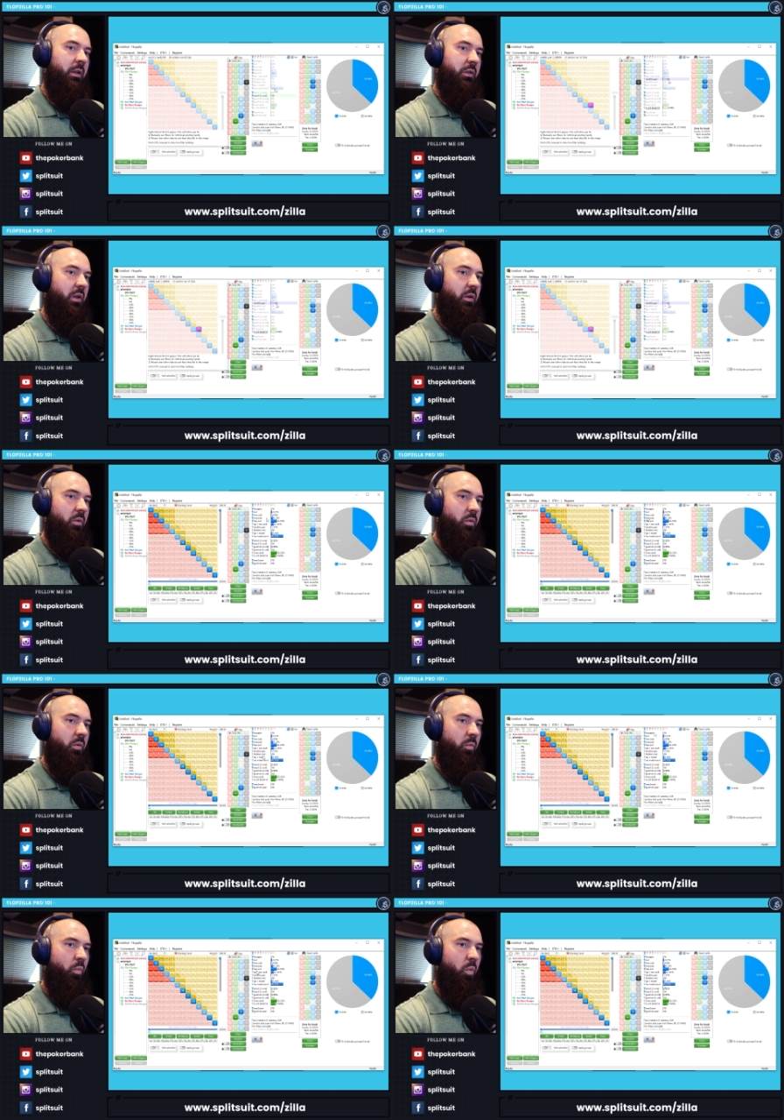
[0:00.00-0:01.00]

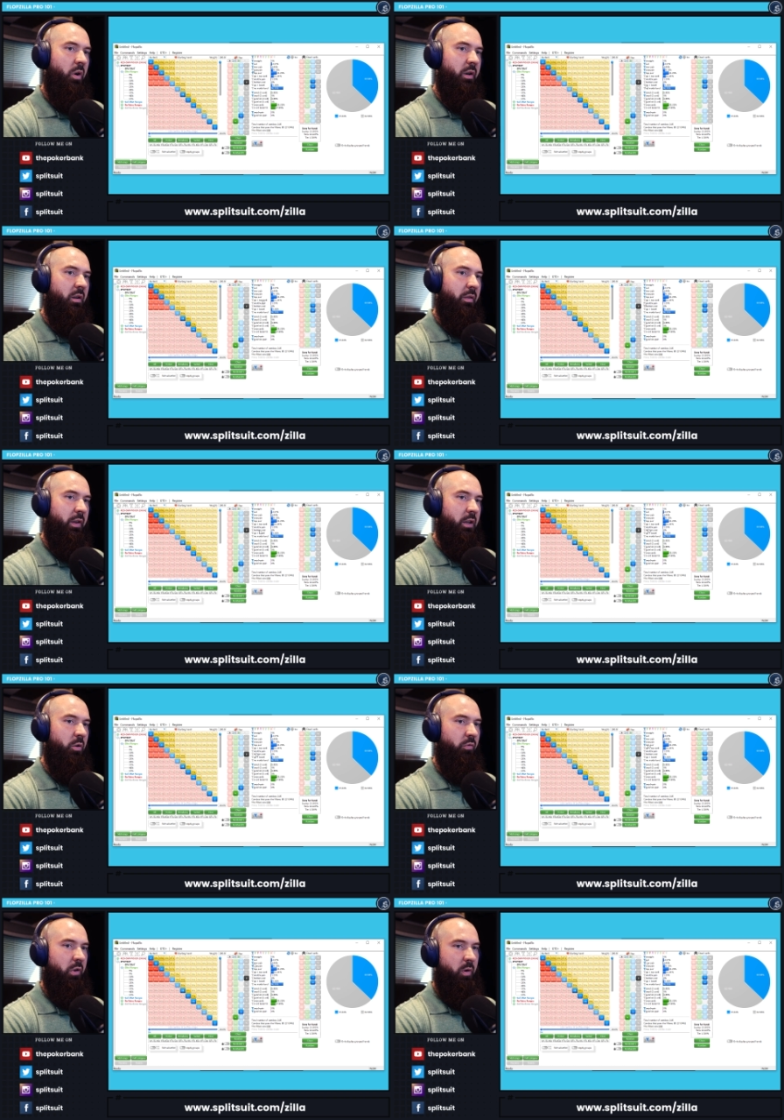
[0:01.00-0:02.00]
So one thing
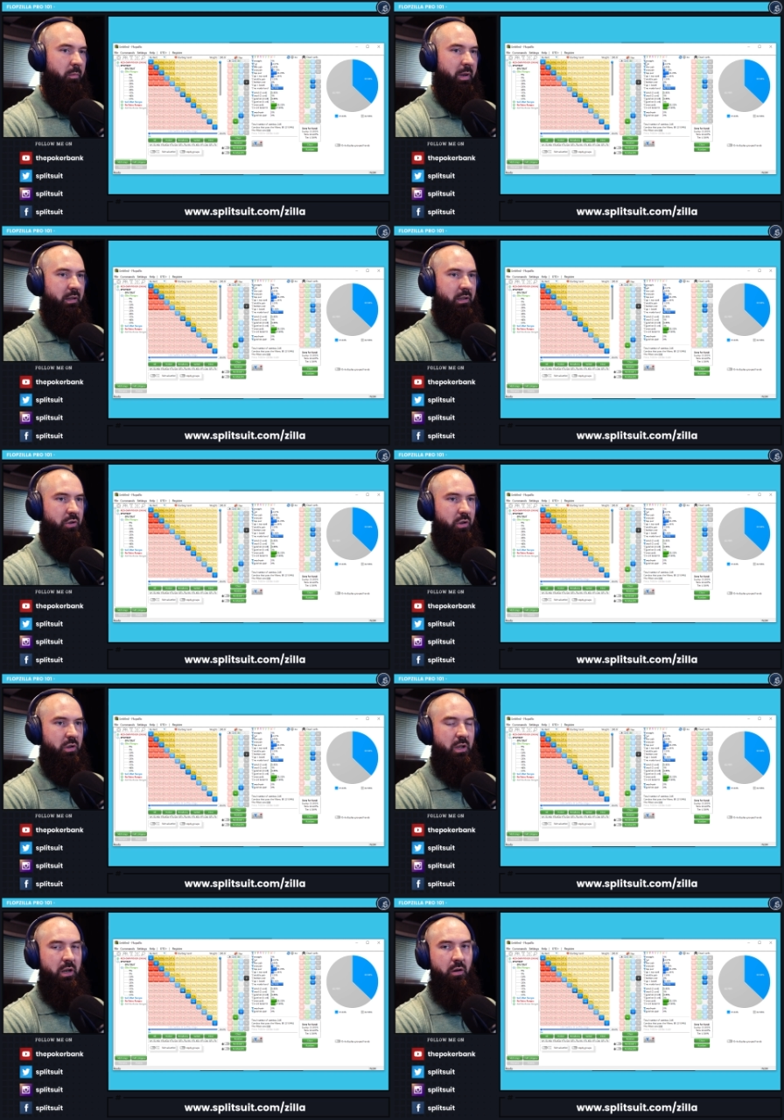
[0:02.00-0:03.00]
you really want to pay
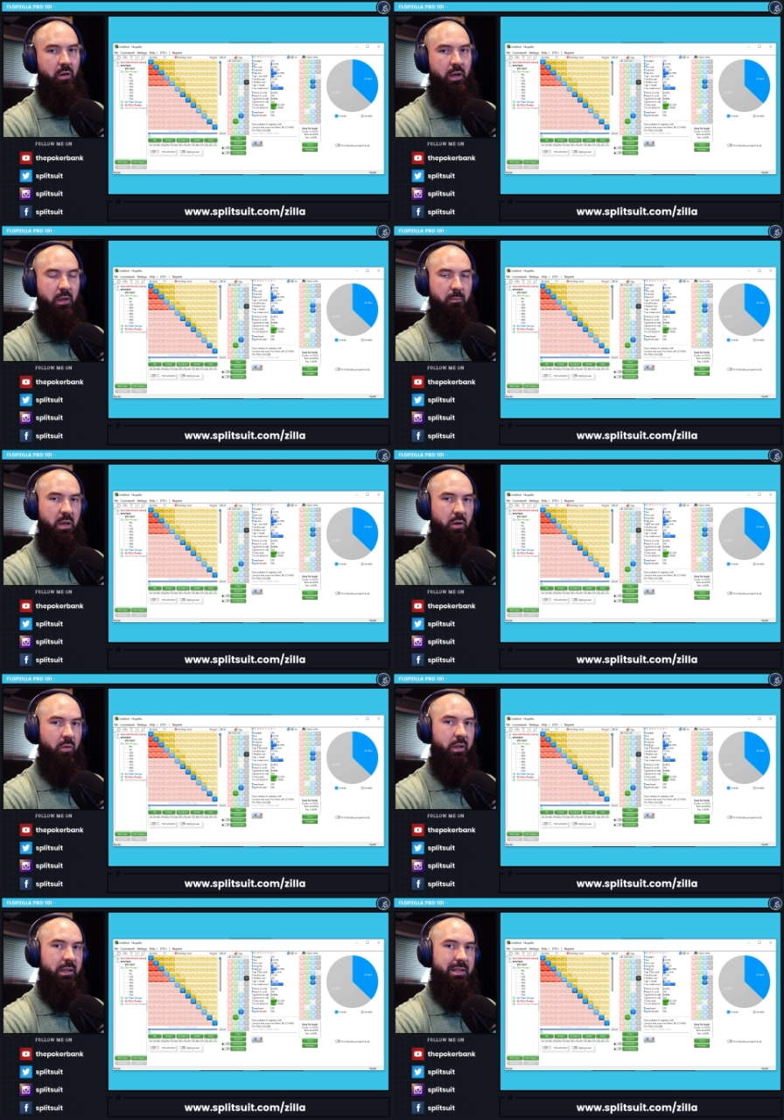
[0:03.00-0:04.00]
attention here in the
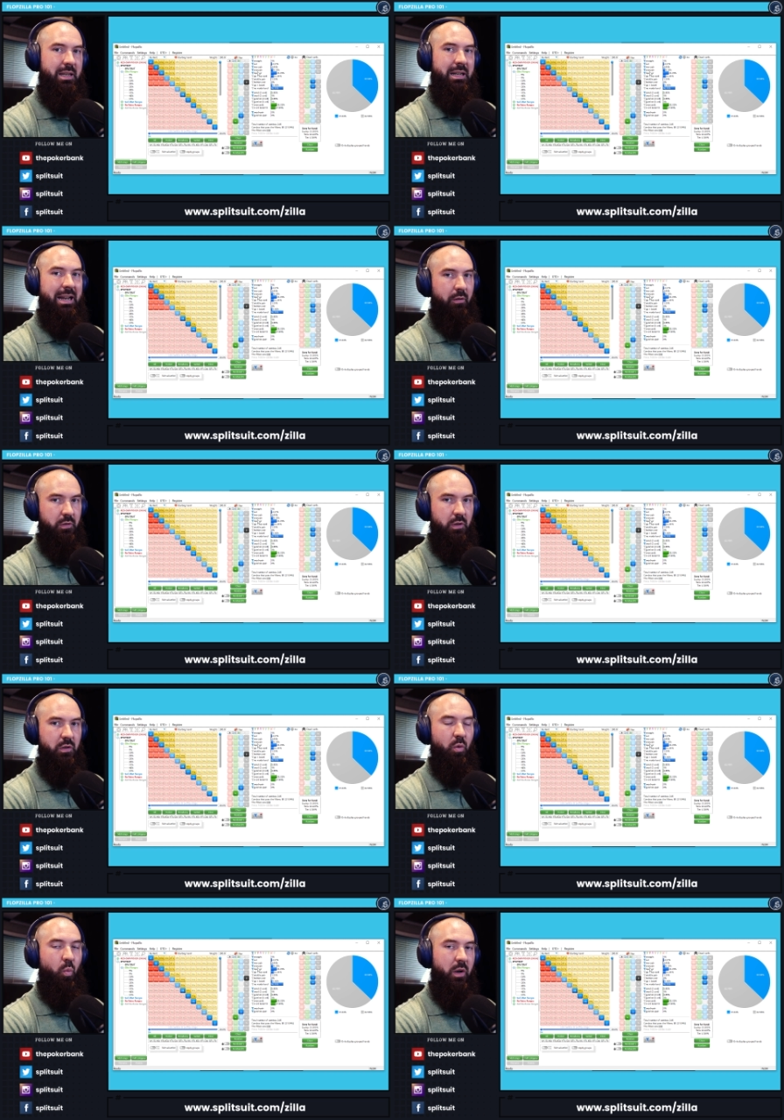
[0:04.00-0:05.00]
middle is the analysis.
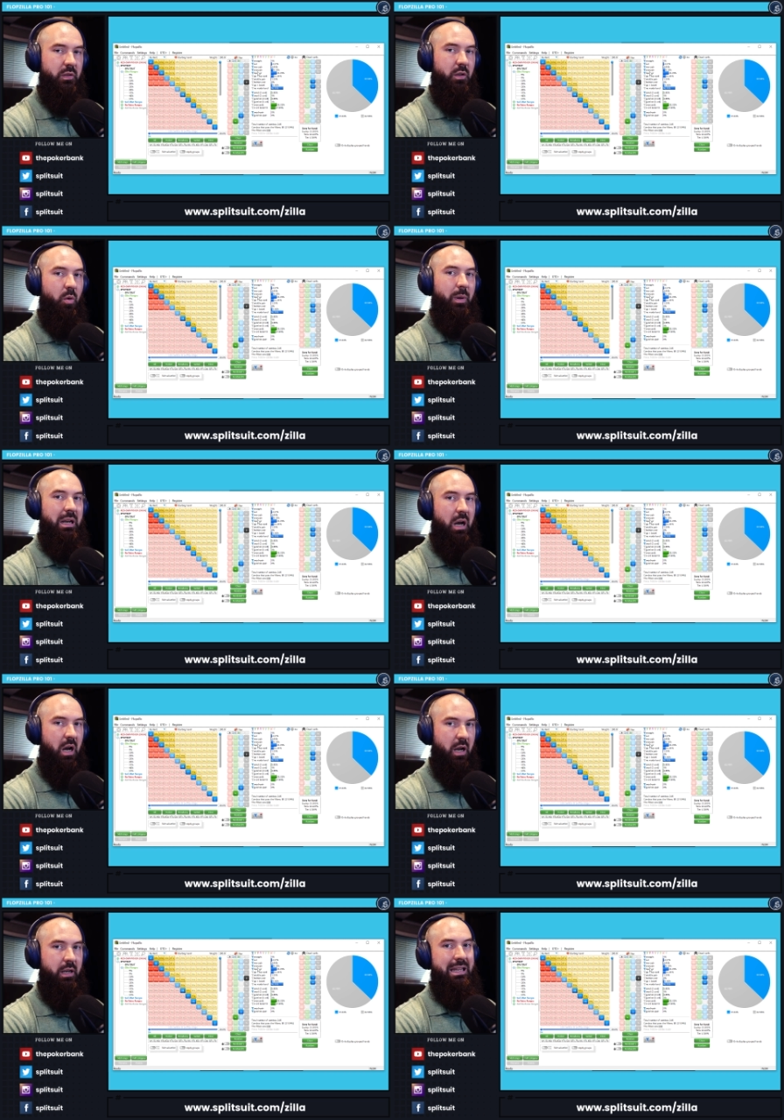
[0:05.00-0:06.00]
So what's going
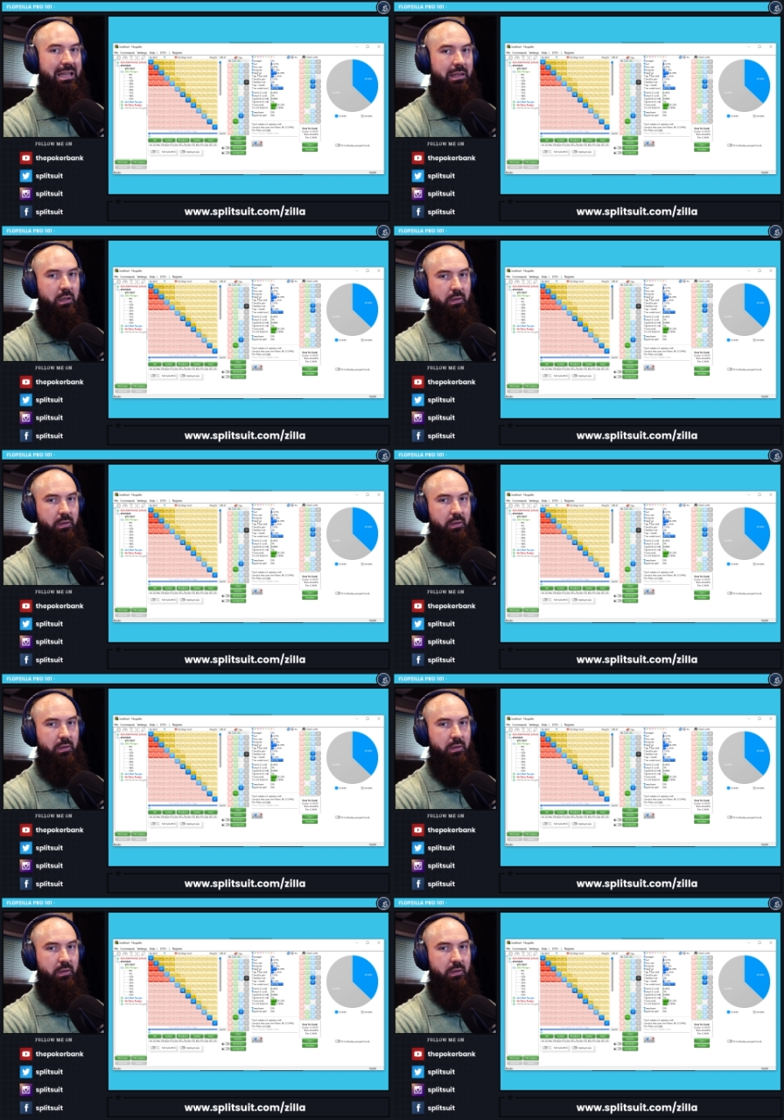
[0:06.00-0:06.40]
on in this